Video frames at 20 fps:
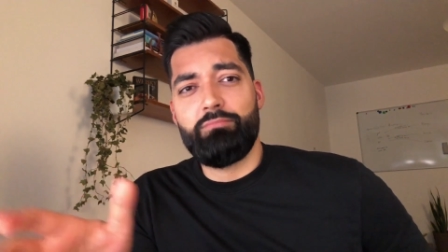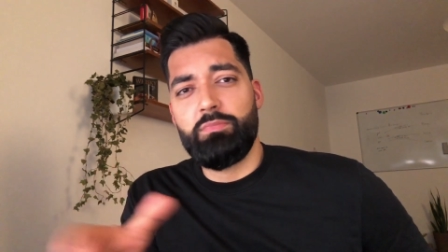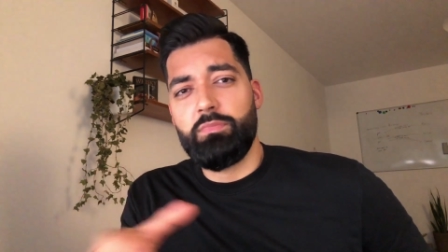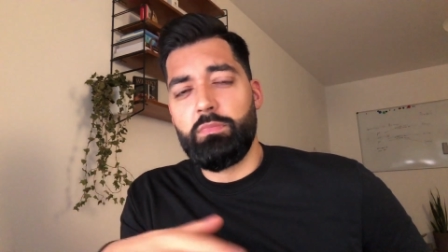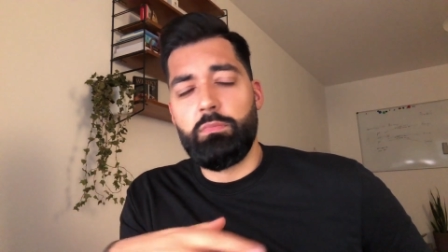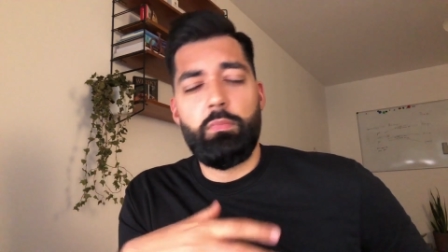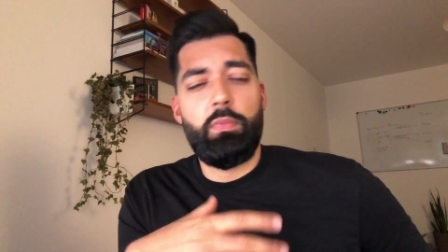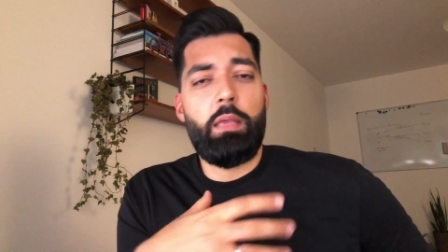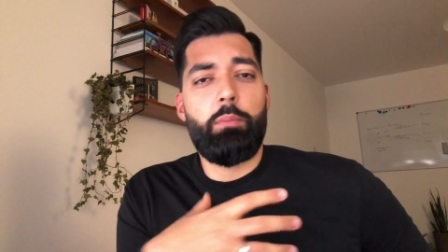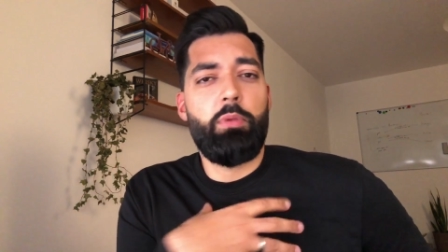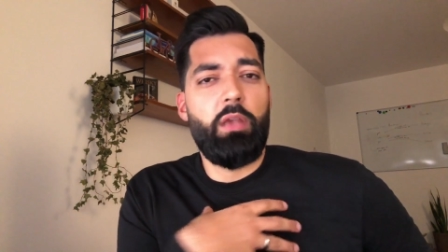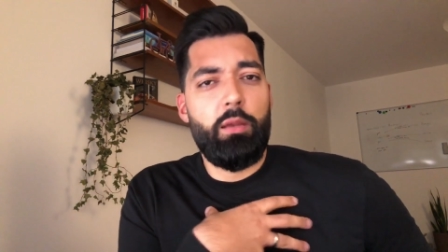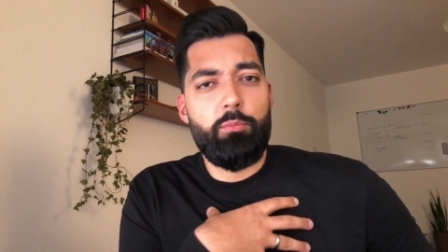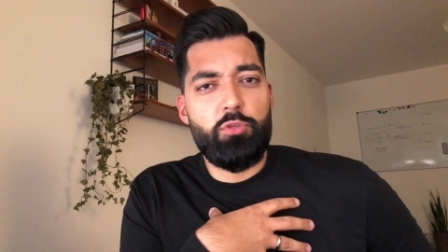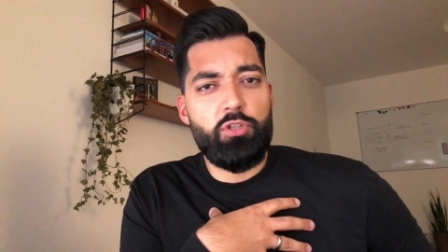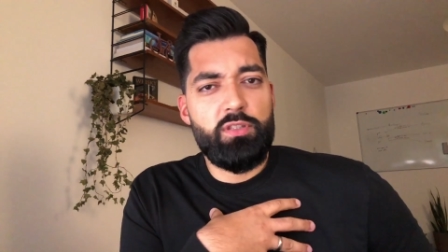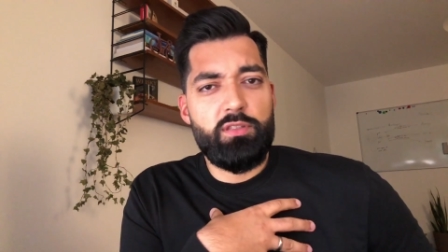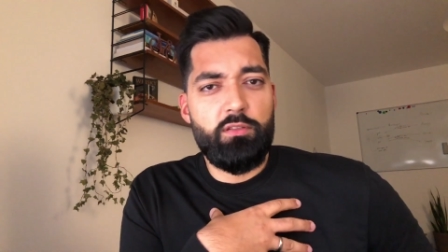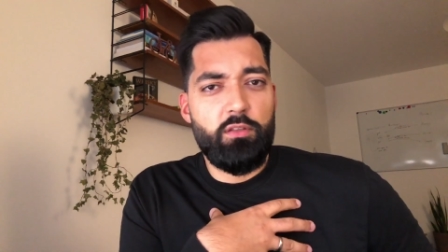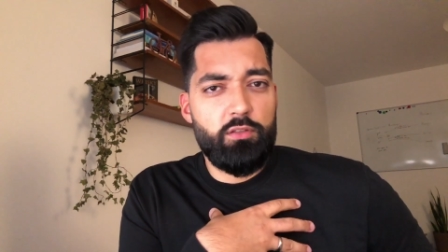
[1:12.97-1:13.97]
maybe i'm
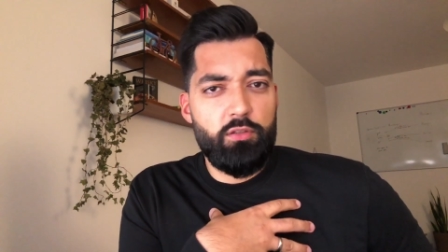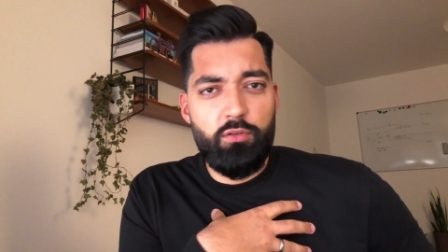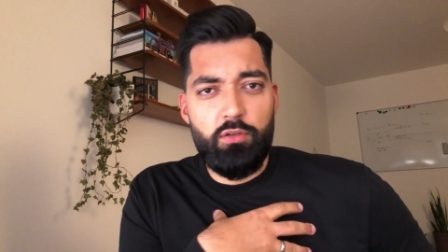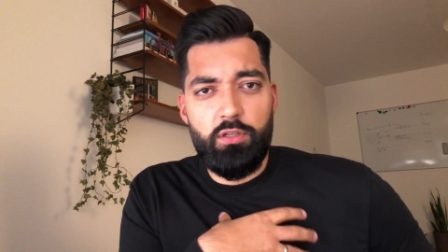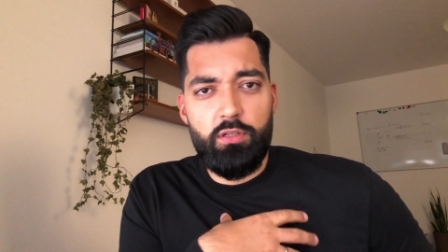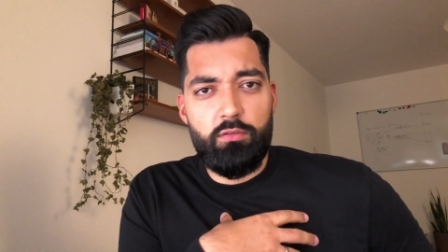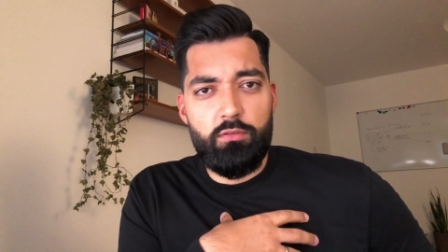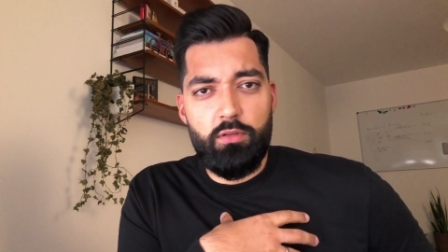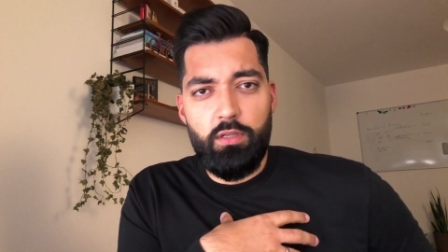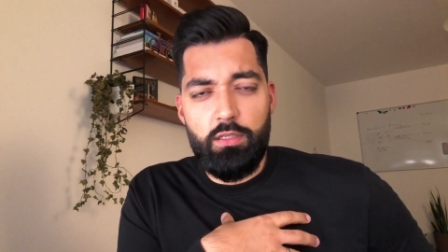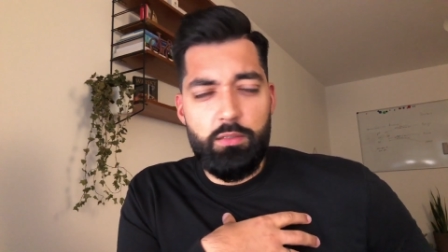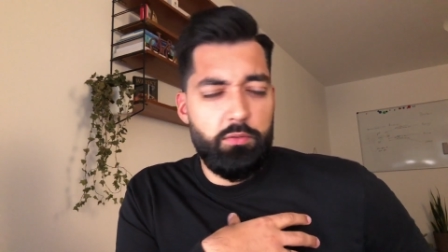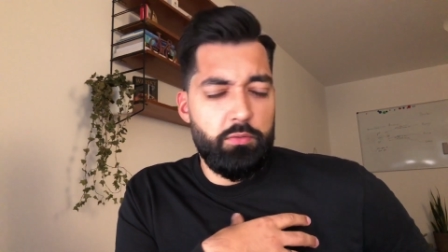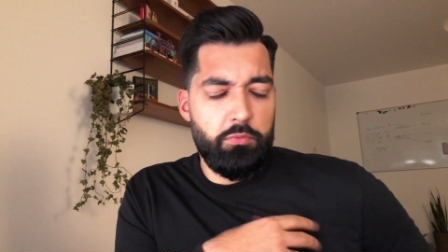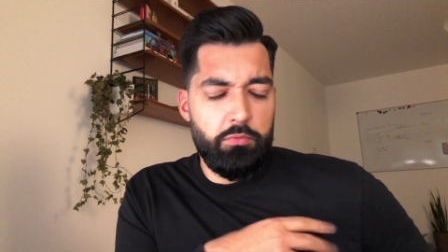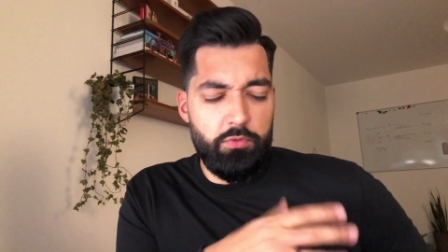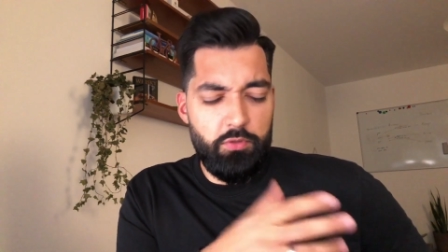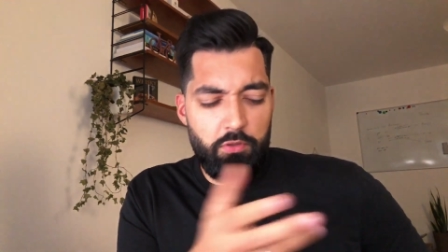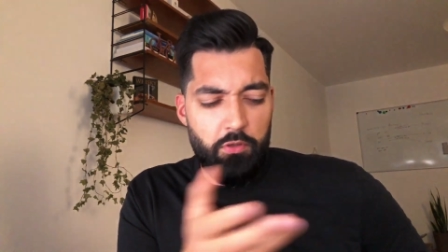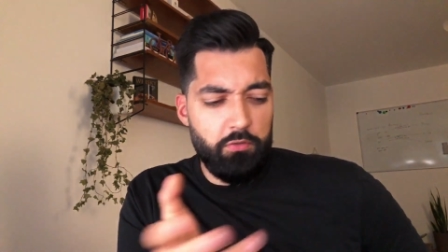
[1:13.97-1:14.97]
just not good in, at
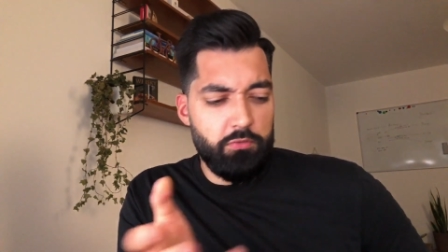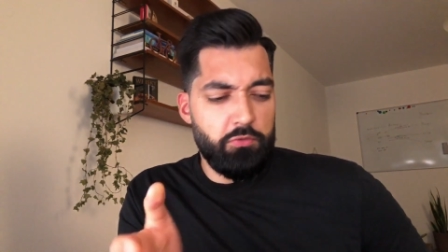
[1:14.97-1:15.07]
you know